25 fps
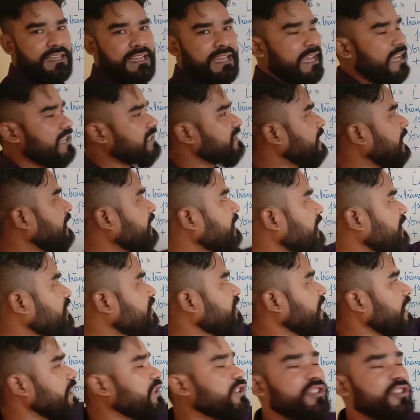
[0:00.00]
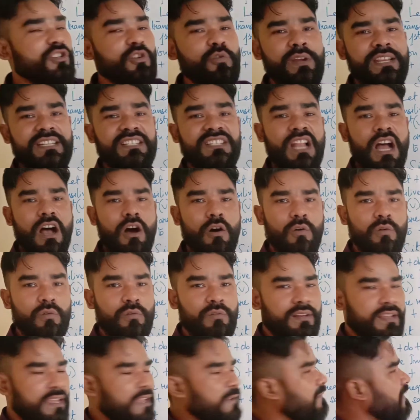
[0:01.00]
A sentence, do it
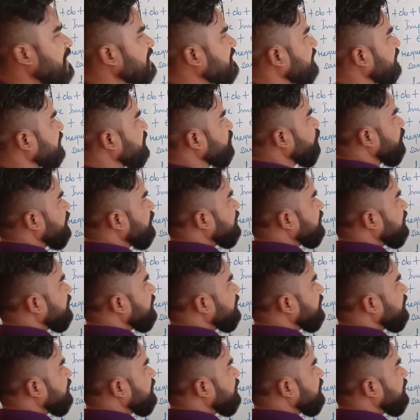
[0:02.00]
now. If I say do